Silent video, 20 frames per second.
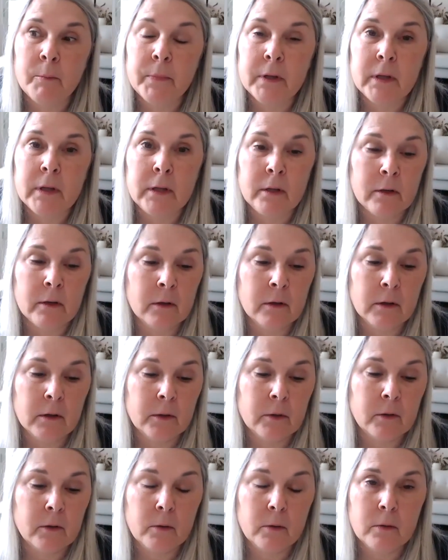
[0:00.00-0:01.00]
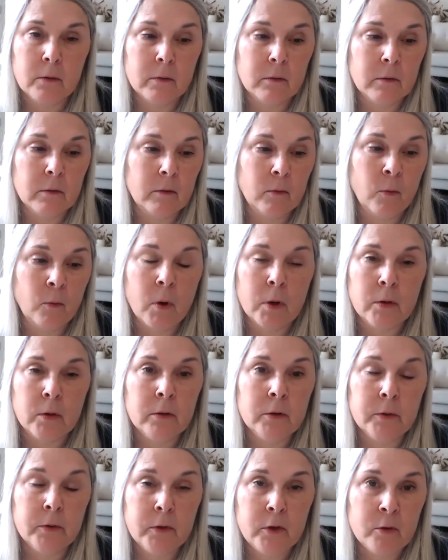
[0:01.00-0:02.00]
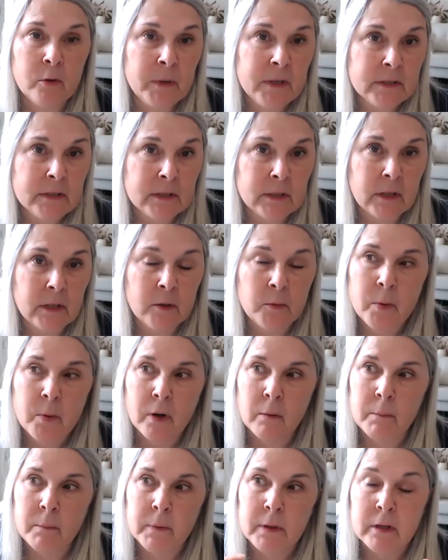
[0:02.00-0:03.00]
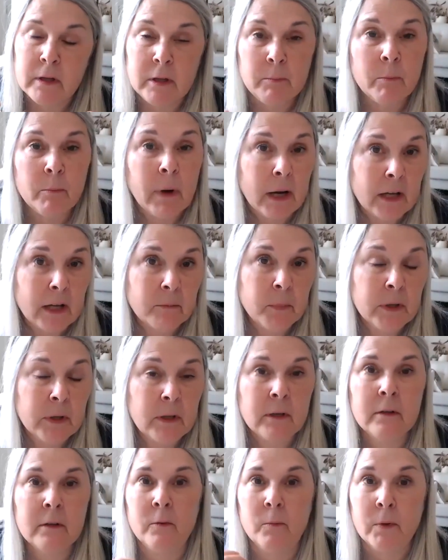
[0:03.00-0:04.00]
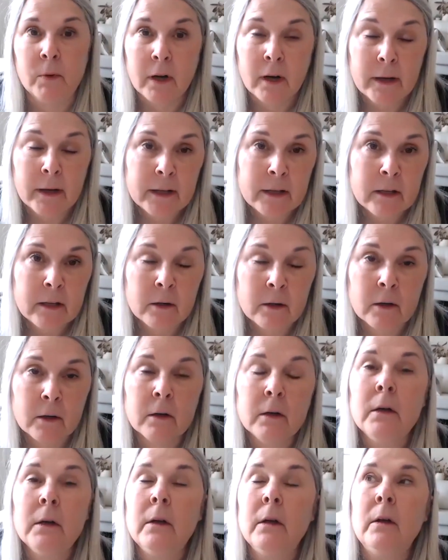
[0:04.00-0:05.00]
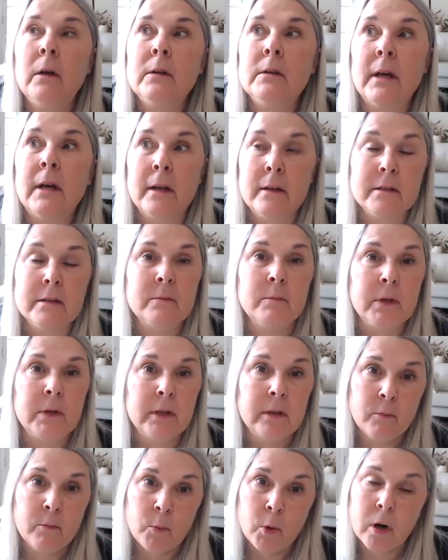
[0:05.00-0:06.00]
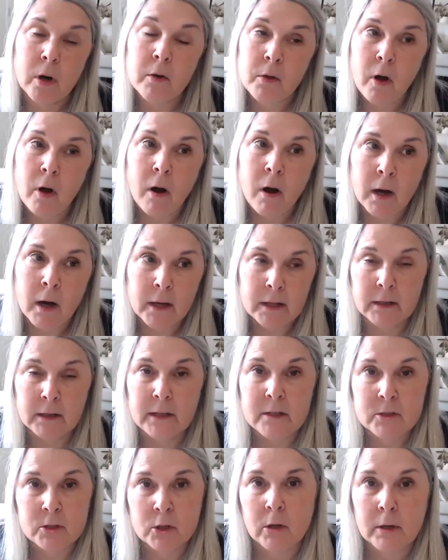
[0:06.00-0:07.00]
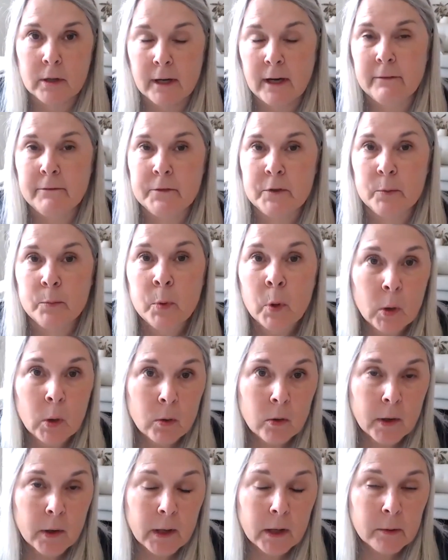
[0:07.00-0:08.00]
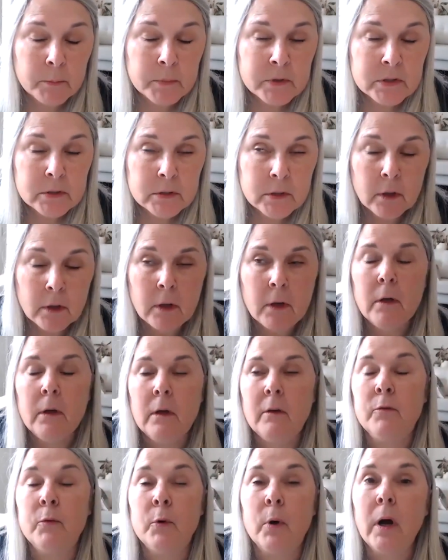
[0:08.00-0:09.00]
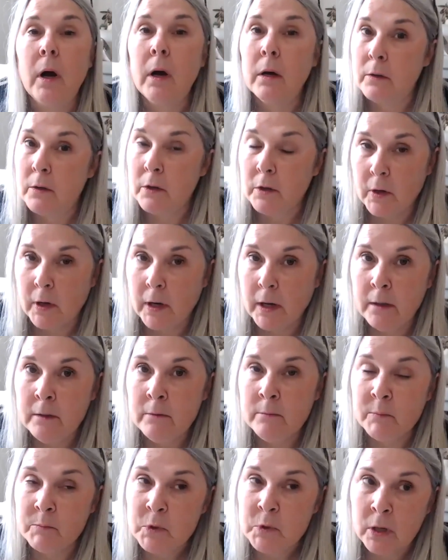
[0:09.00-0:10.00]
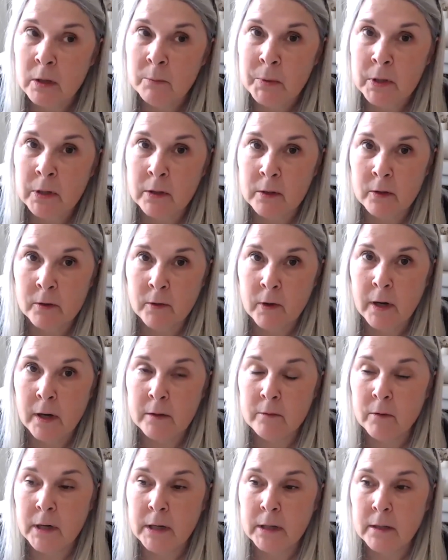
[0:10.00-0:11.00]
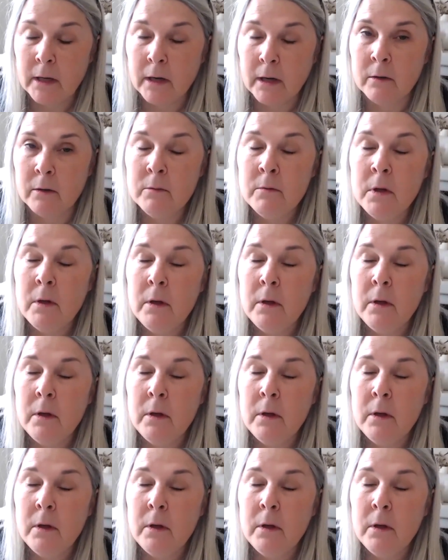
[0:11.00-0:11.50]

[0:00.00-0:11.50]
include Waterloo and UBC, probably, in my opinion, and what I hear, tend to be the more highly sought after programs for undergrad. I'm talking about undergrad right now.